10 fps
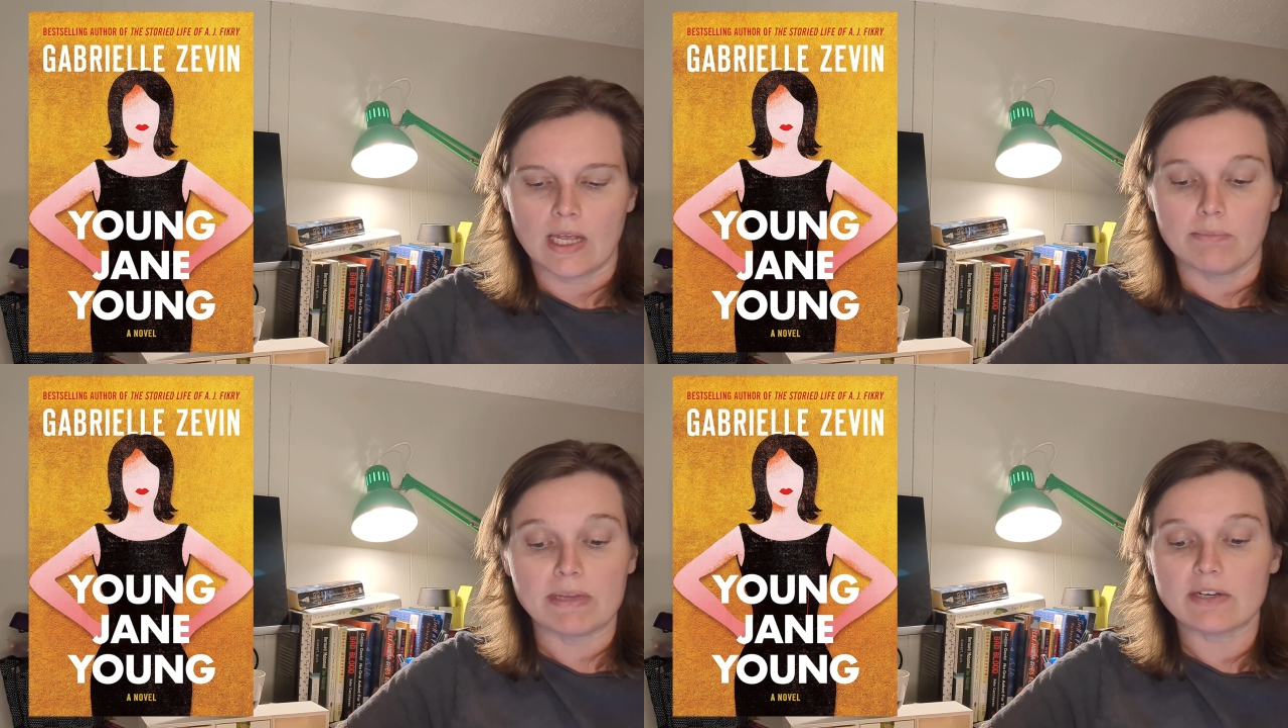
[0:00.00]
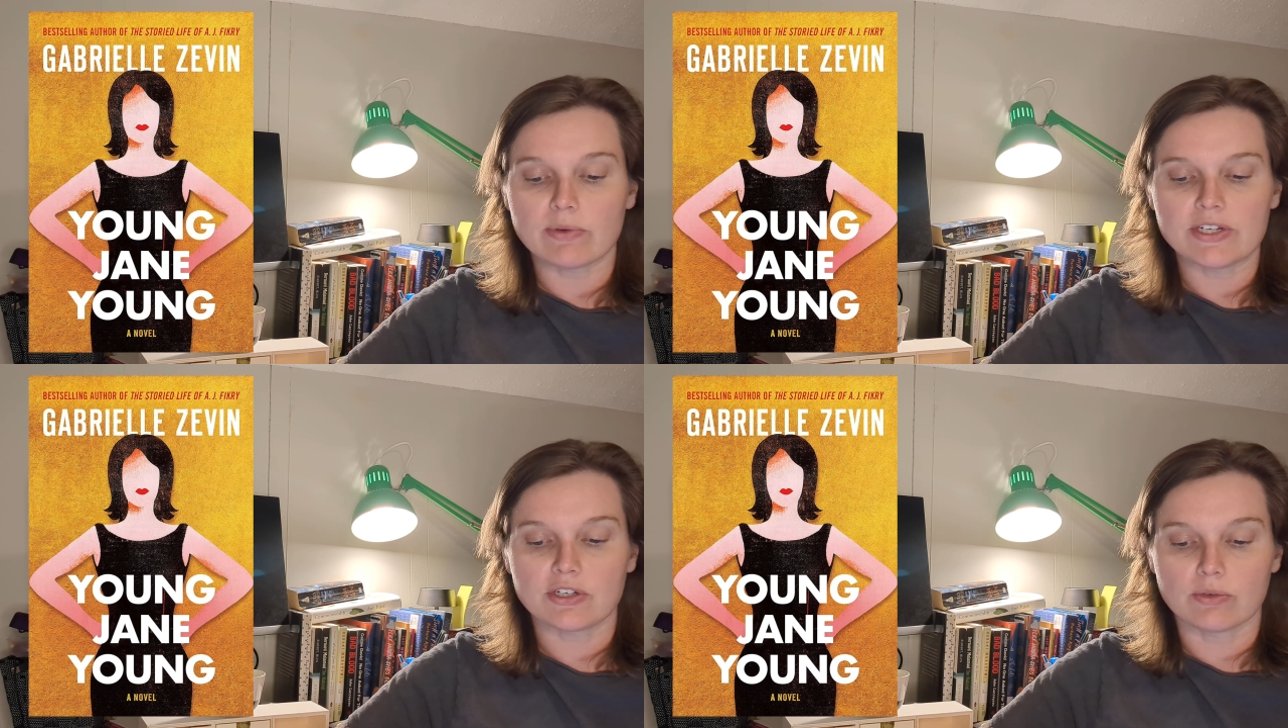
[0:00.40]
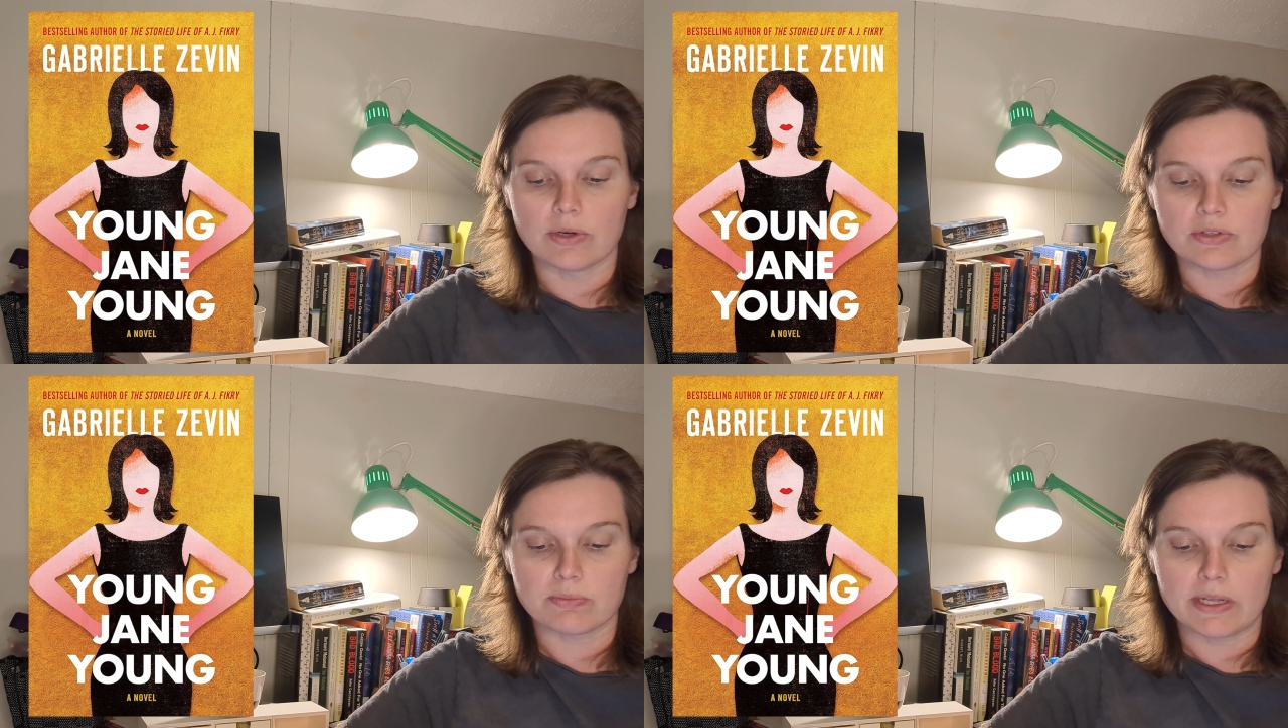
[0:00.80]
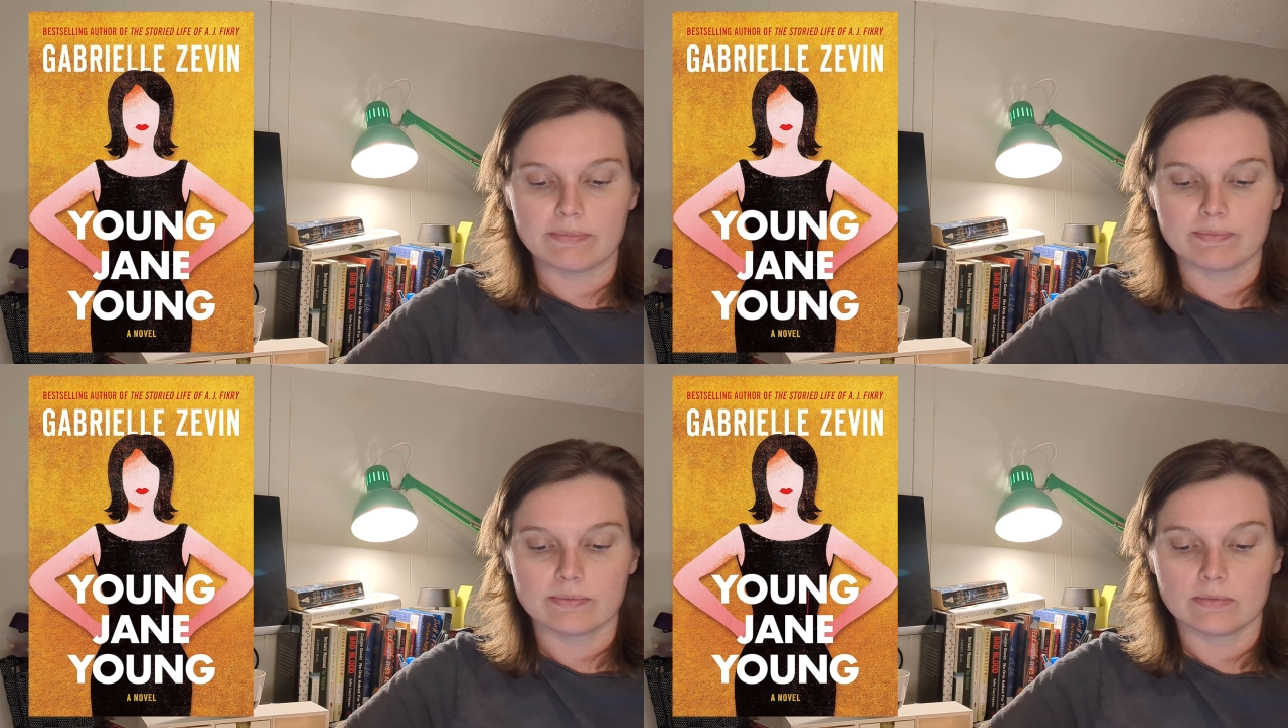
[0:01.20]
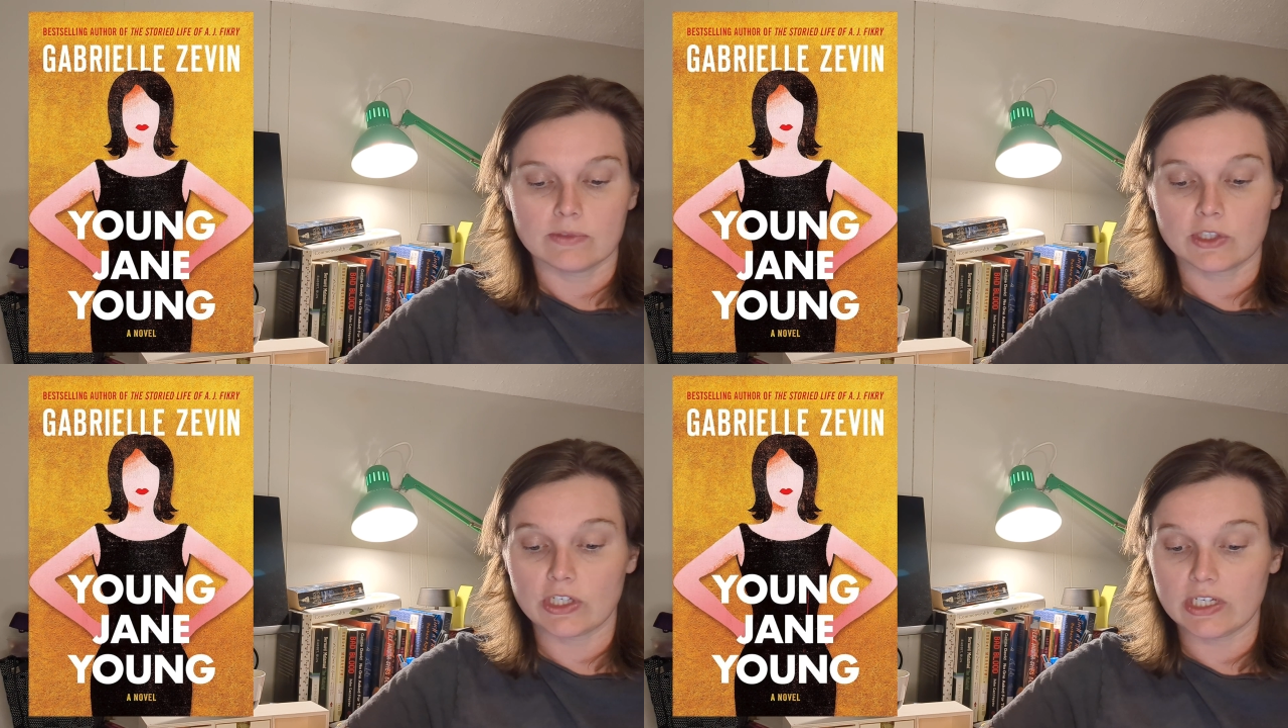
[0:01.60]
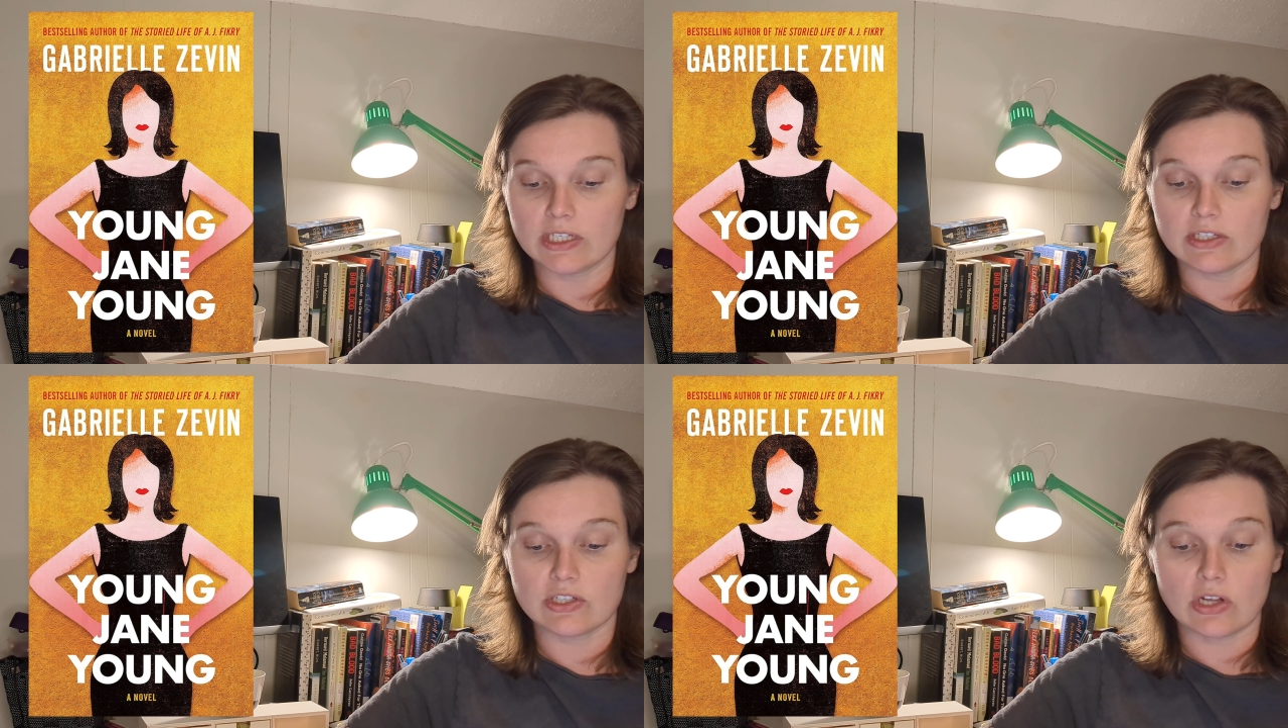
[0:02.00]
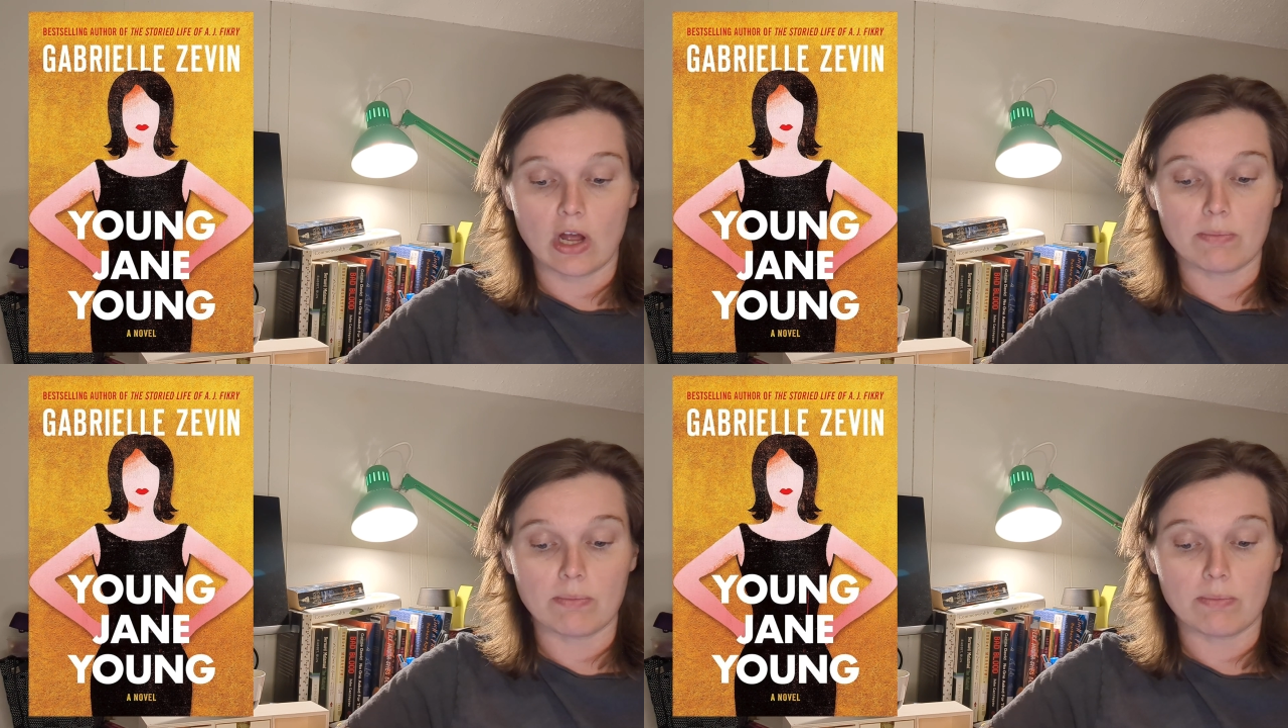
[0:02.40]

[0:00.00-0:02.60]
Meet Rachel Grossman. She'd stop